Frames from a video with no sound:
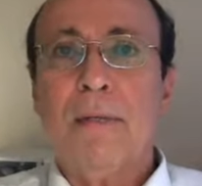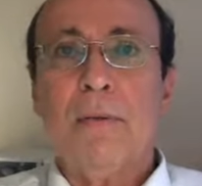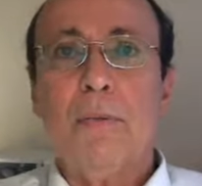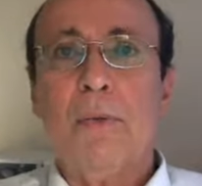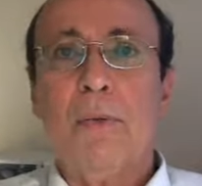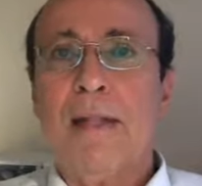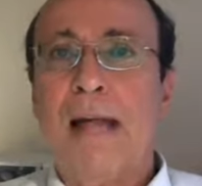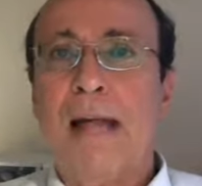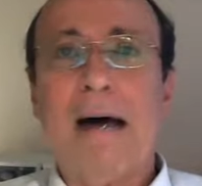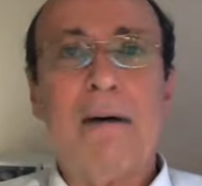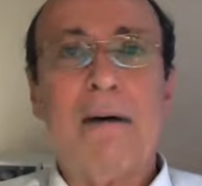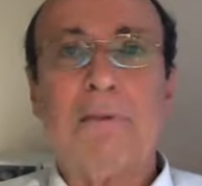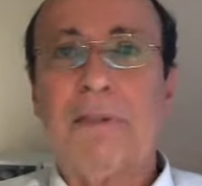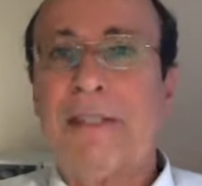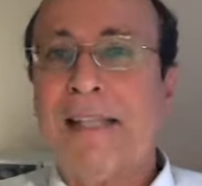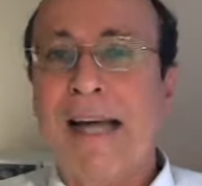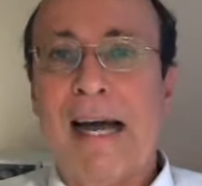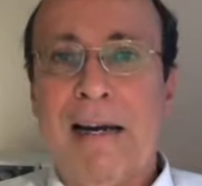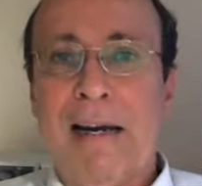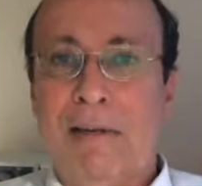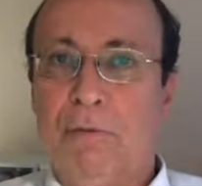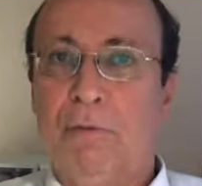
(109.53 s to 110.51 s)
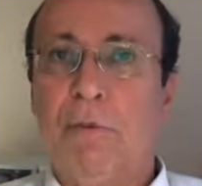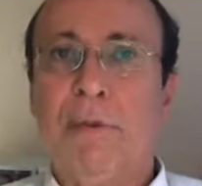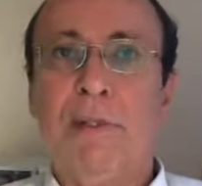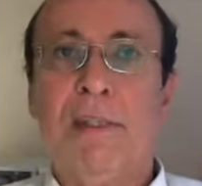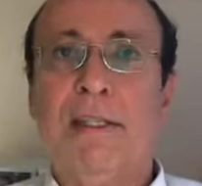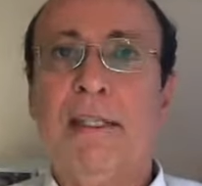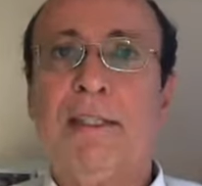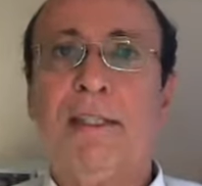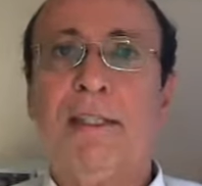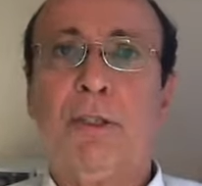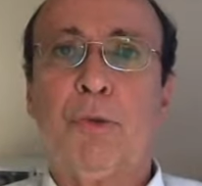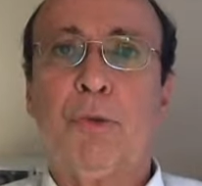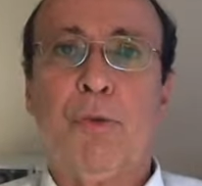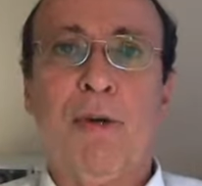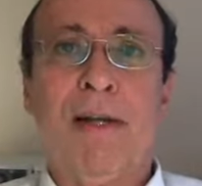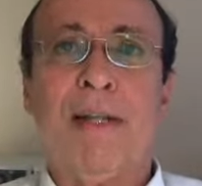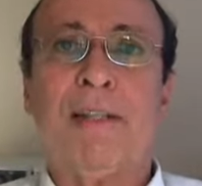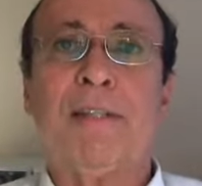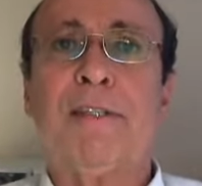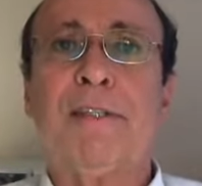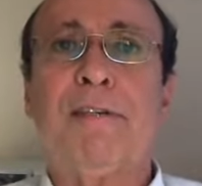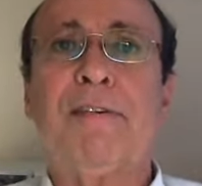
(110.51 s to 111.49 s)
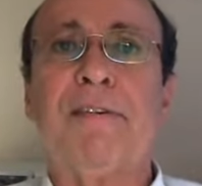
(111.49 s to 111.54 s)
without doubt, religious
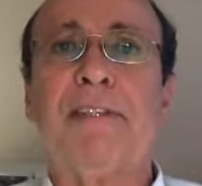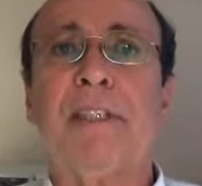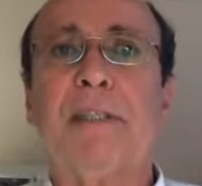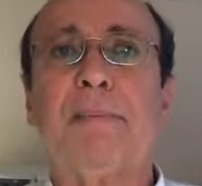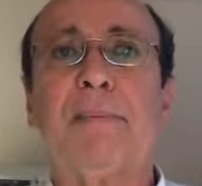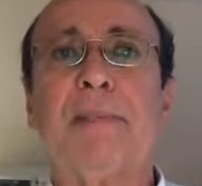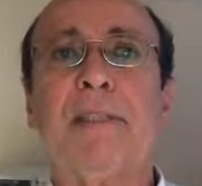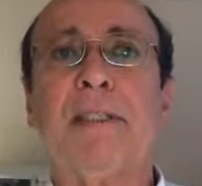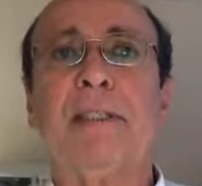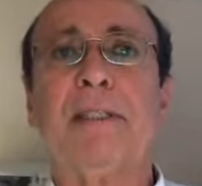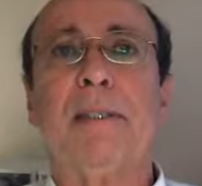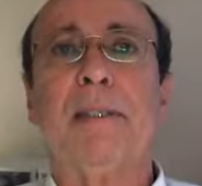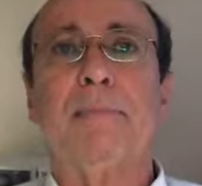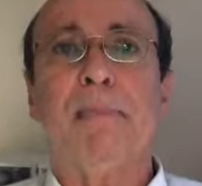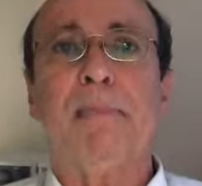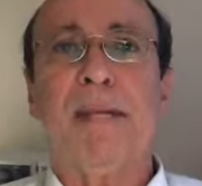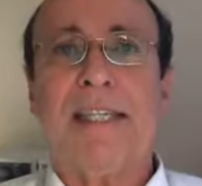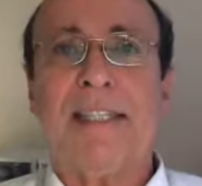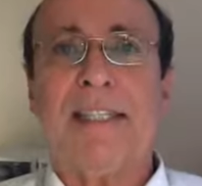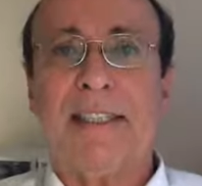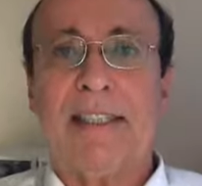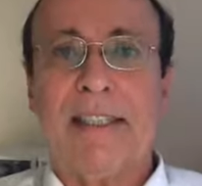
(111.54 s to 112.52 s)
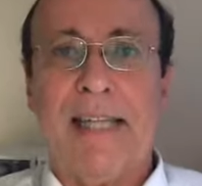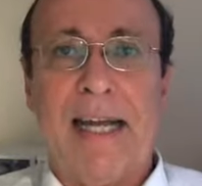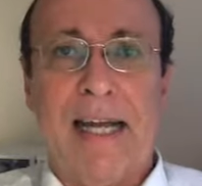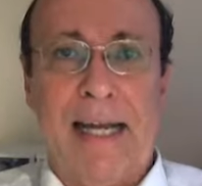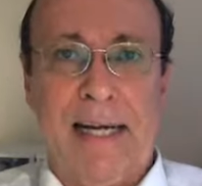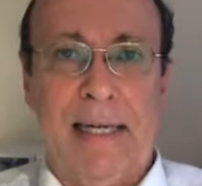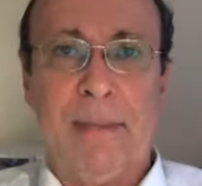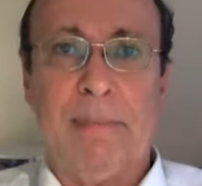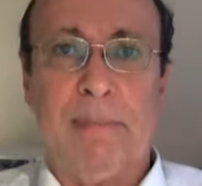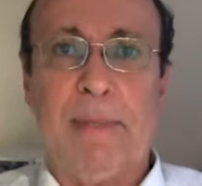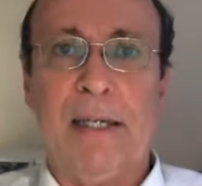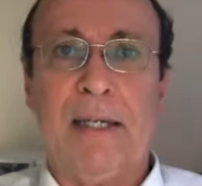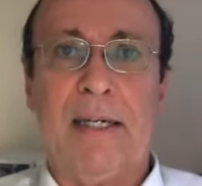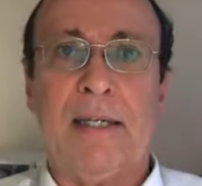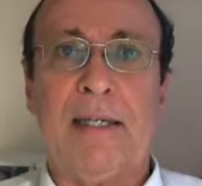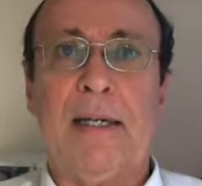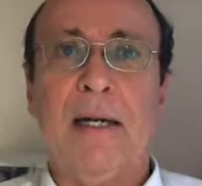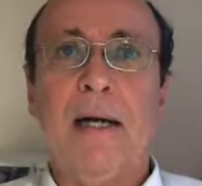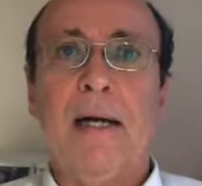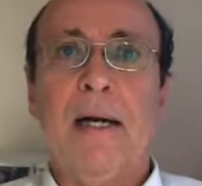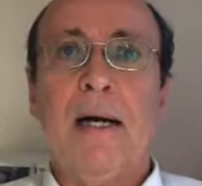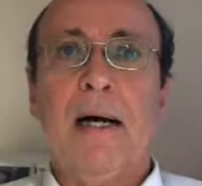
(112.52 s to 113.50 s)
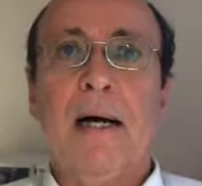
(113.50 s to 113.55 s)
relativism is the biggest enemy
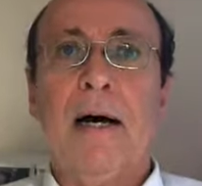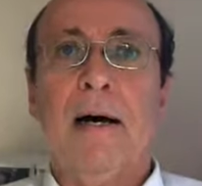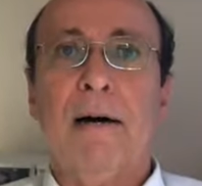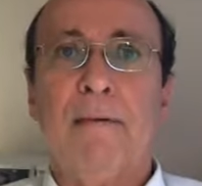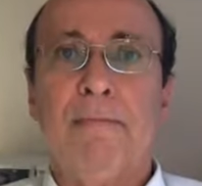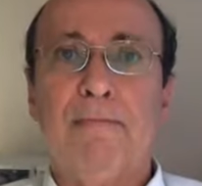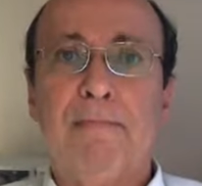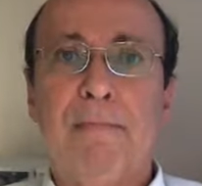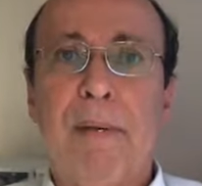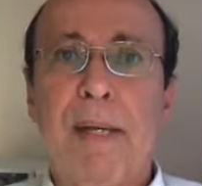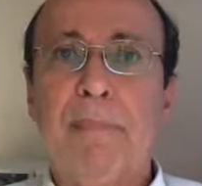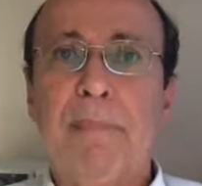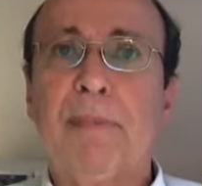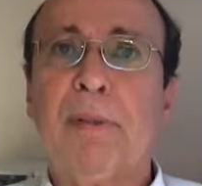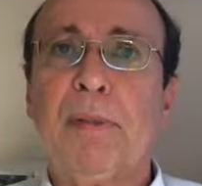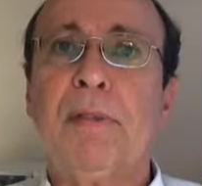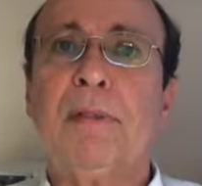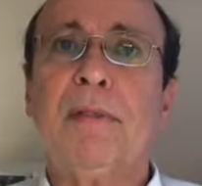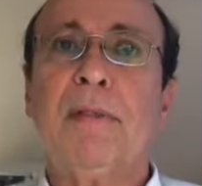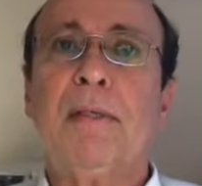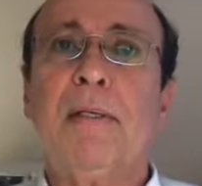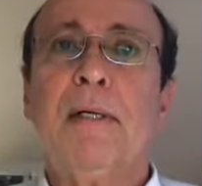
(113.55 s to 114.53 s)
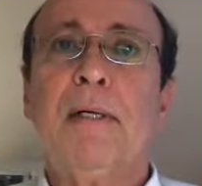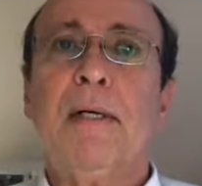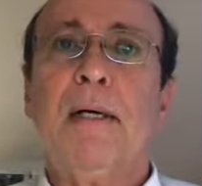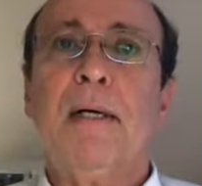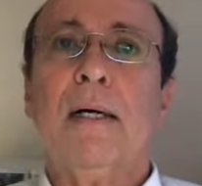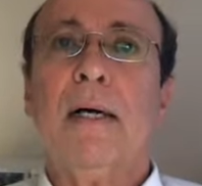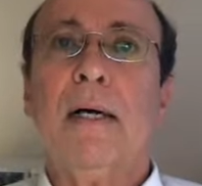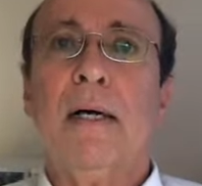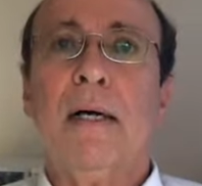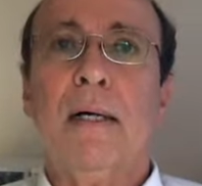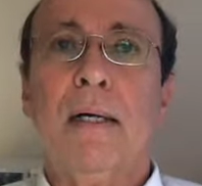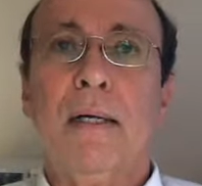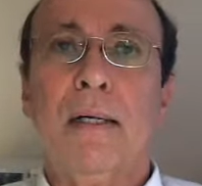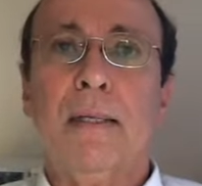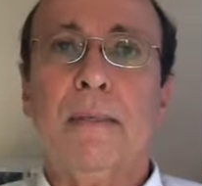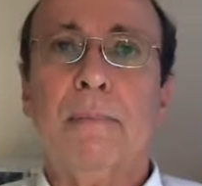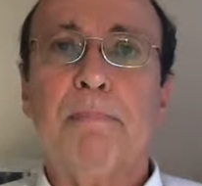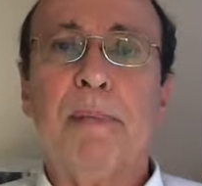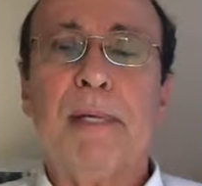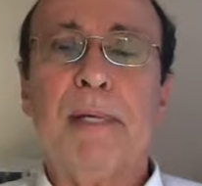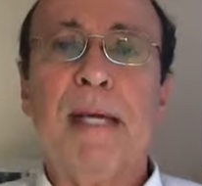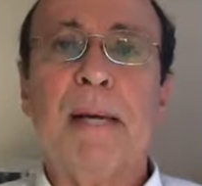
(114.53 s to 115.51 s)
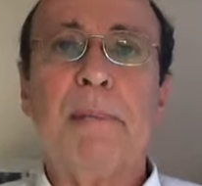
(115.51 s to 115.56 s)
of people
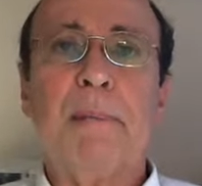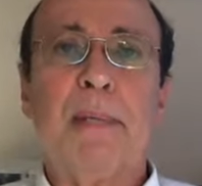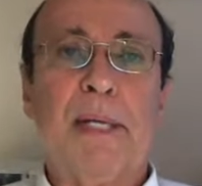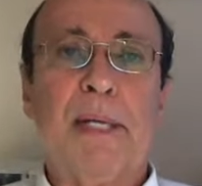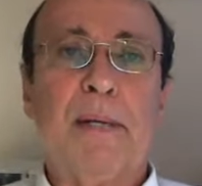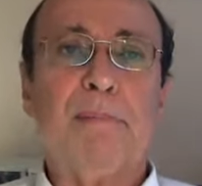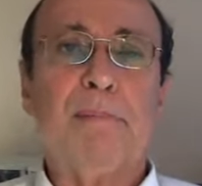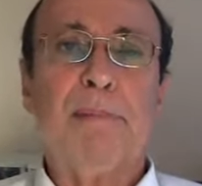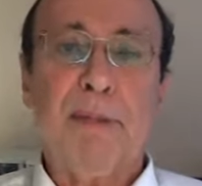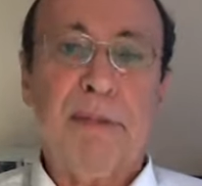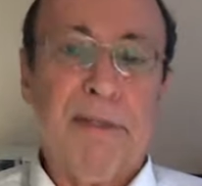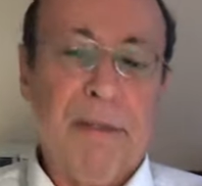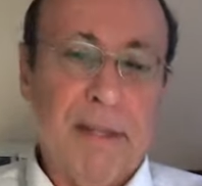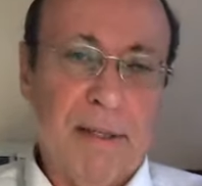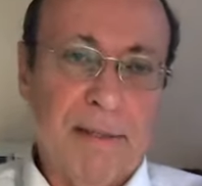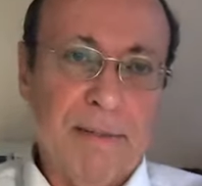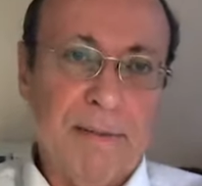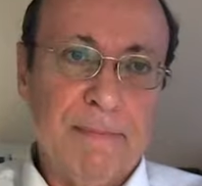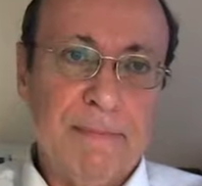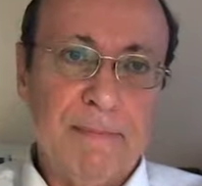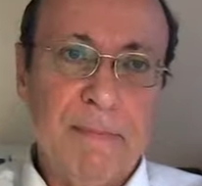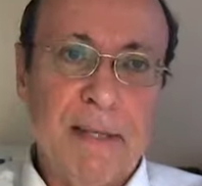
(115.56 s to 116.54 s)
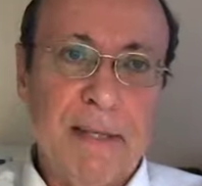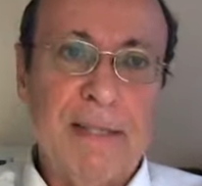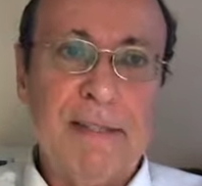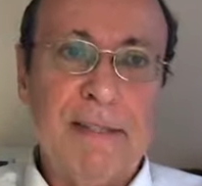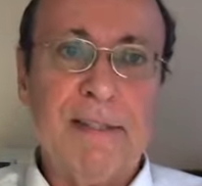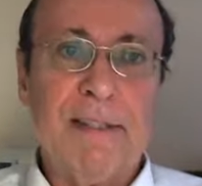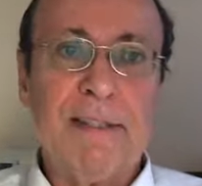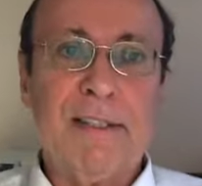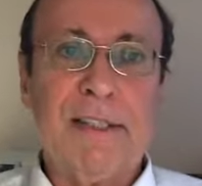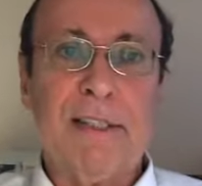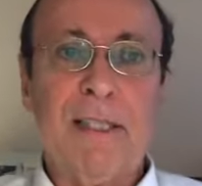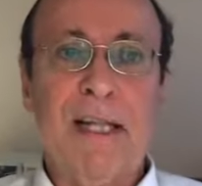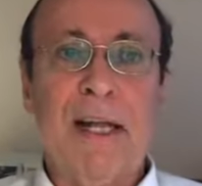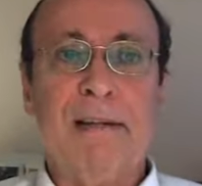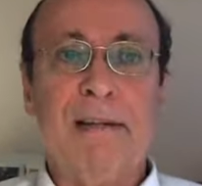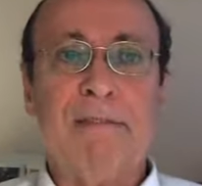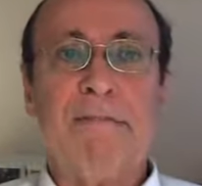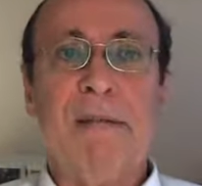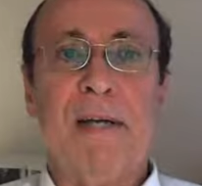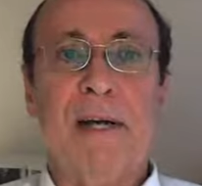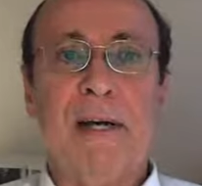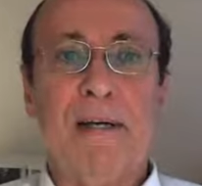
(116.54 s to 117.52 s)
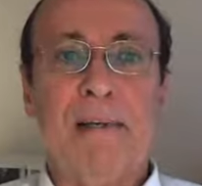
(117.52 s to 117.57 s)
becoming a Buddha in this
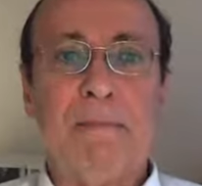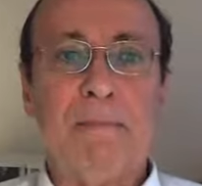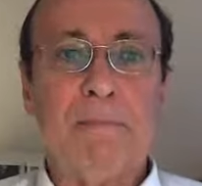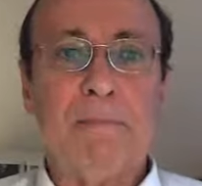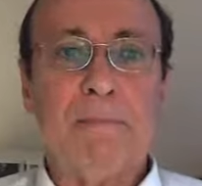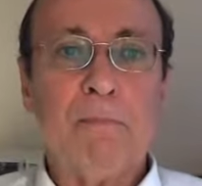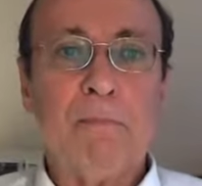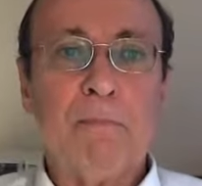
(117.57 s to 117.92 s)
lifetime.